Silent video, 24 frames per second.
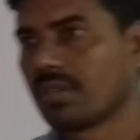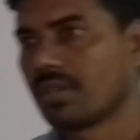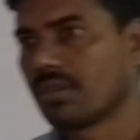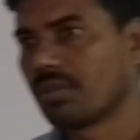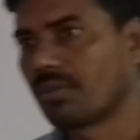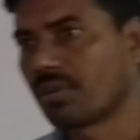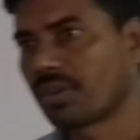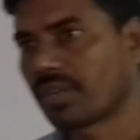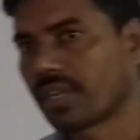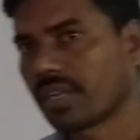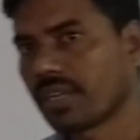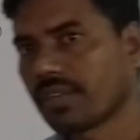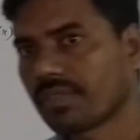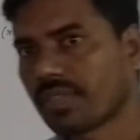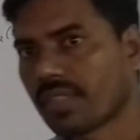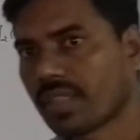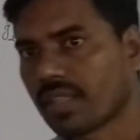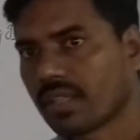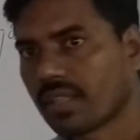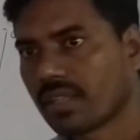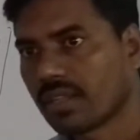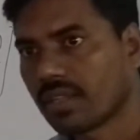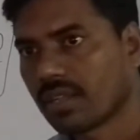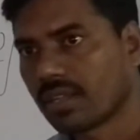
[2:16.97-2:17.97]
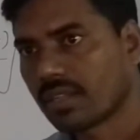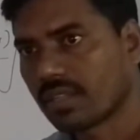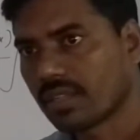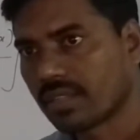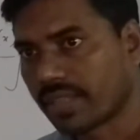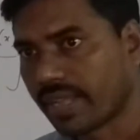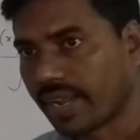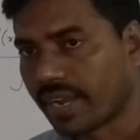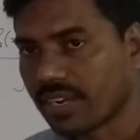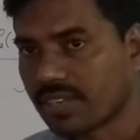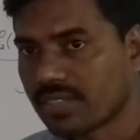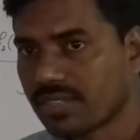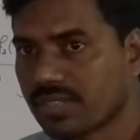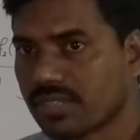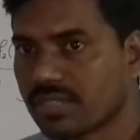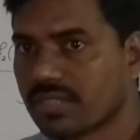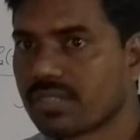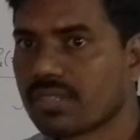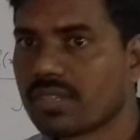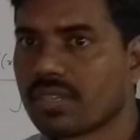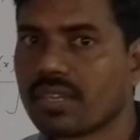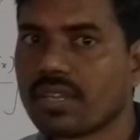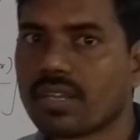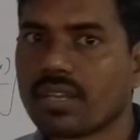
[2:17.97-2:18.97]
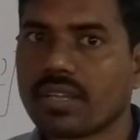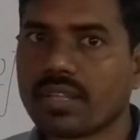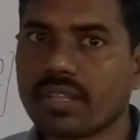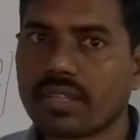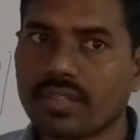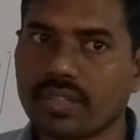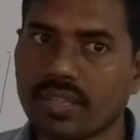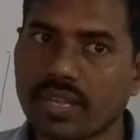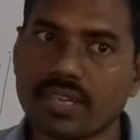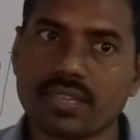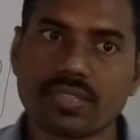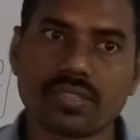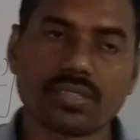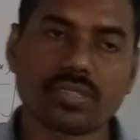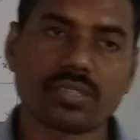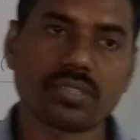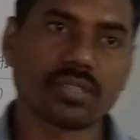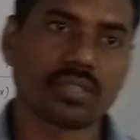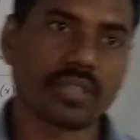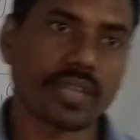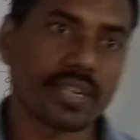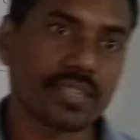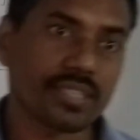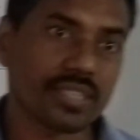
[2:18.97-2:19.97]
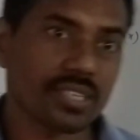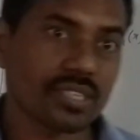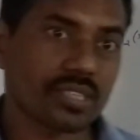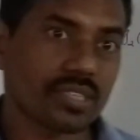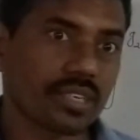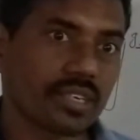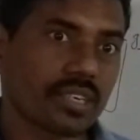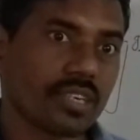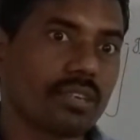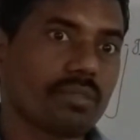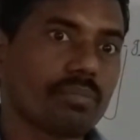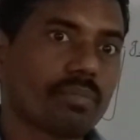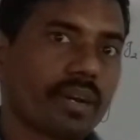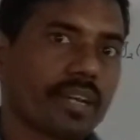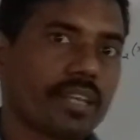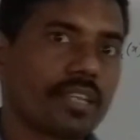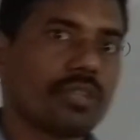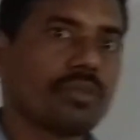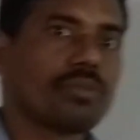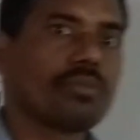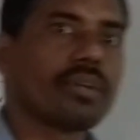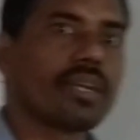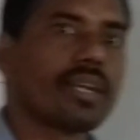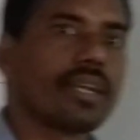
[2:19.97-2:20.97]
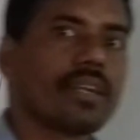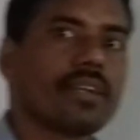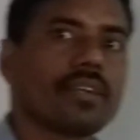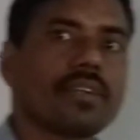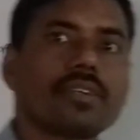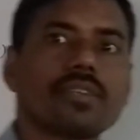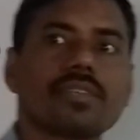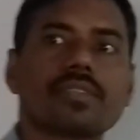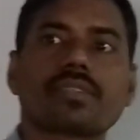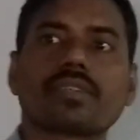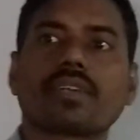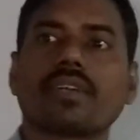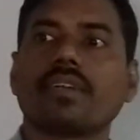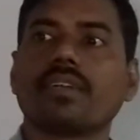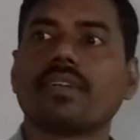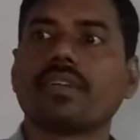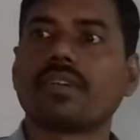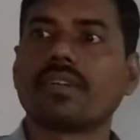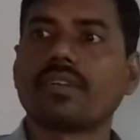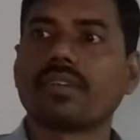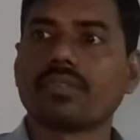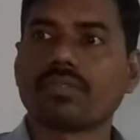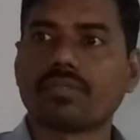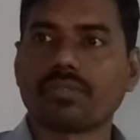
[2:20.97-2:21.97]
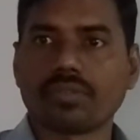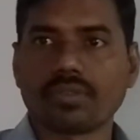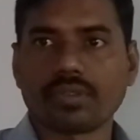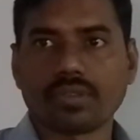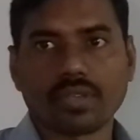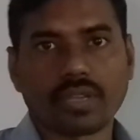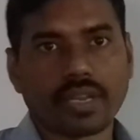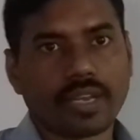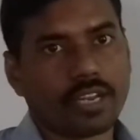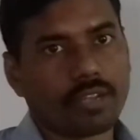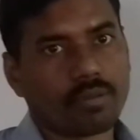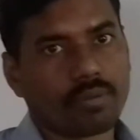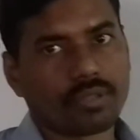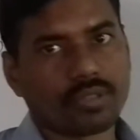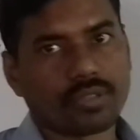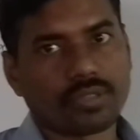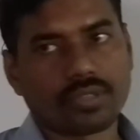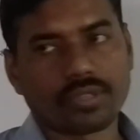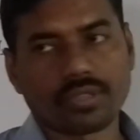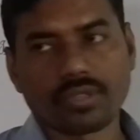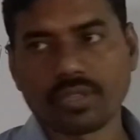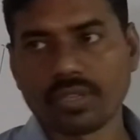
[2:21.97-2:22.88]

Okay, that's studied by you in standard 11th.